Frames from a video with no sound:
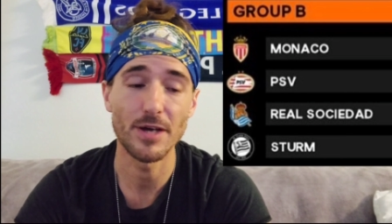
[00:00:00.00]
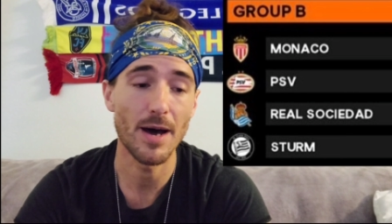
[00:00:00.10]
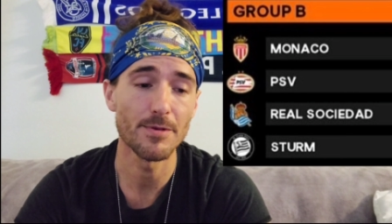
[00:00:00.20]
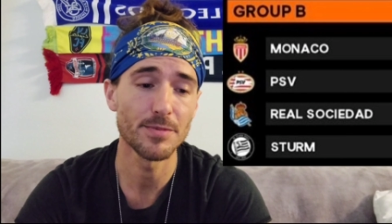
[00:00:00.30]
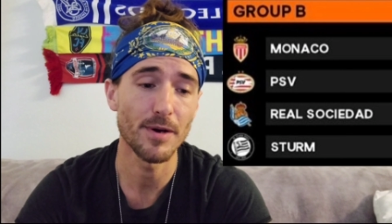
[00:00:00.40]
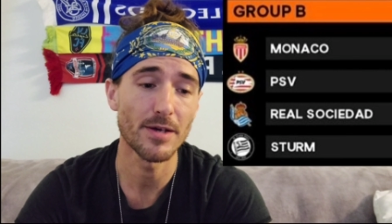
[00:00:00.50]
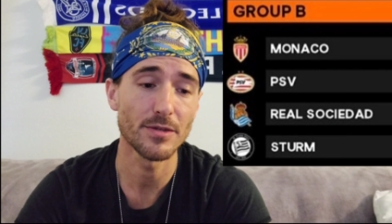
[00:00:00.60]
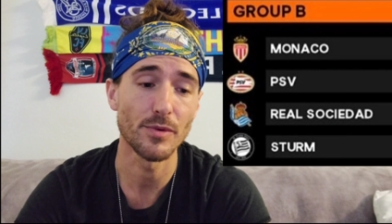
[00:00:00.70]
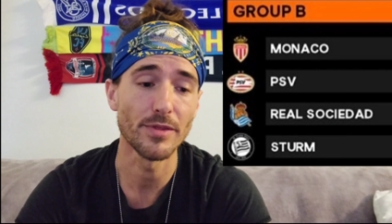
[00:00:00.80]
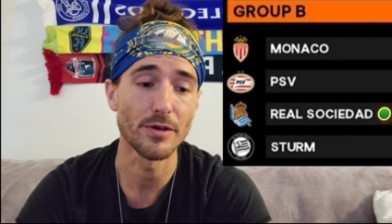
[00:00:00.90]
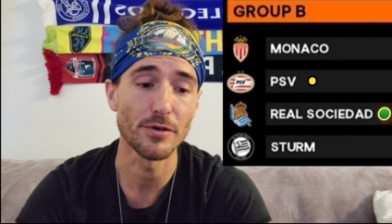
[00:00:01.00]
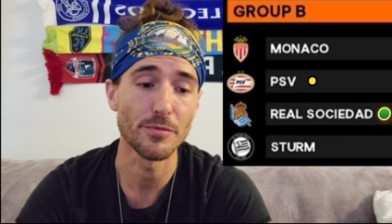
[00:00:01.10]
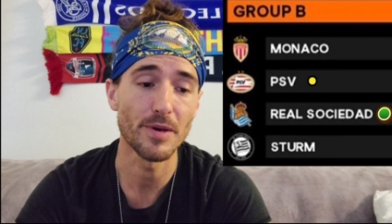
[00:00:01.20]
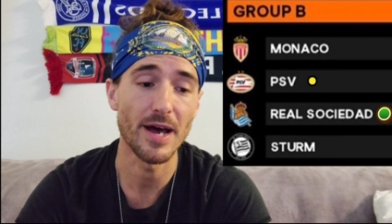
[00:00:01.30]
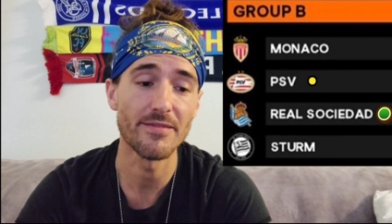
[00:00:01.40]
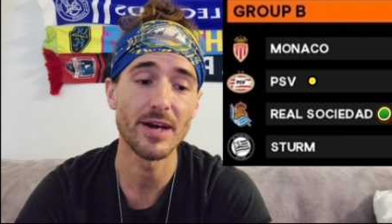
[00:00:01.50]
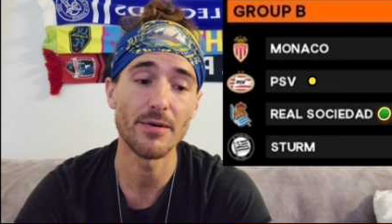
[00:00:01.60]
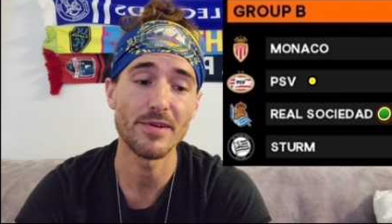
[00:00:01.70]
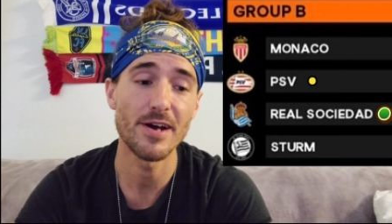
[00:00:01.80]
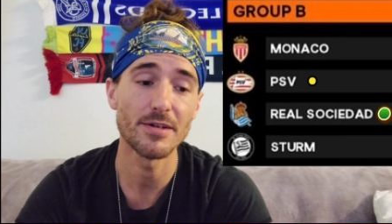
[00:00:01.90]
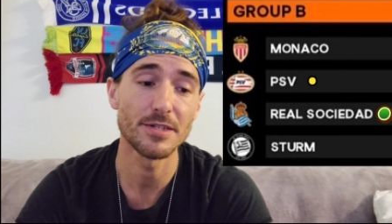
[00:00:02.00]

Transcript: top spot to win the group, and I've got Real